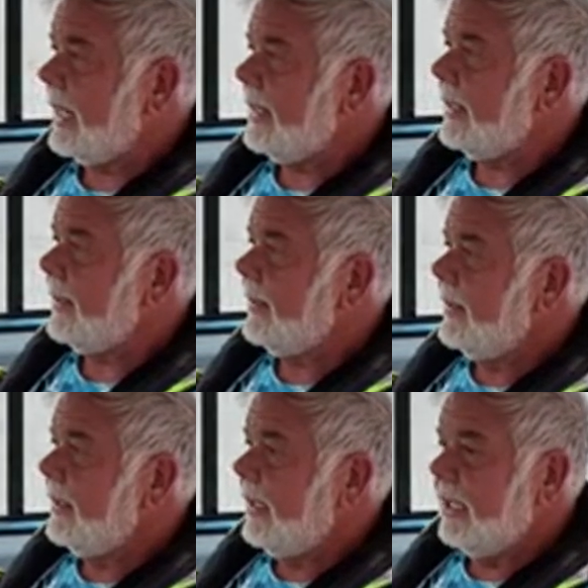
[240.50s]
it,
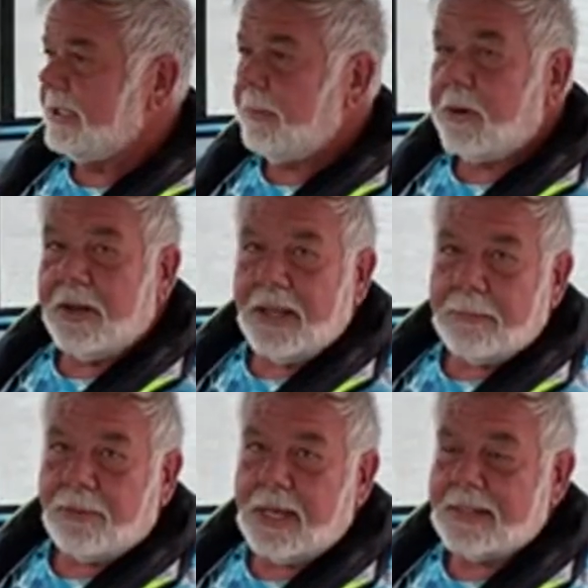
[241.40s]
and as part of that
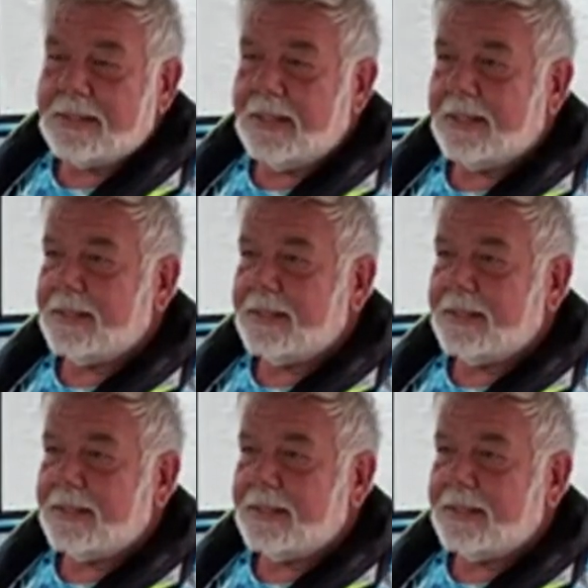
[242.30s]
process,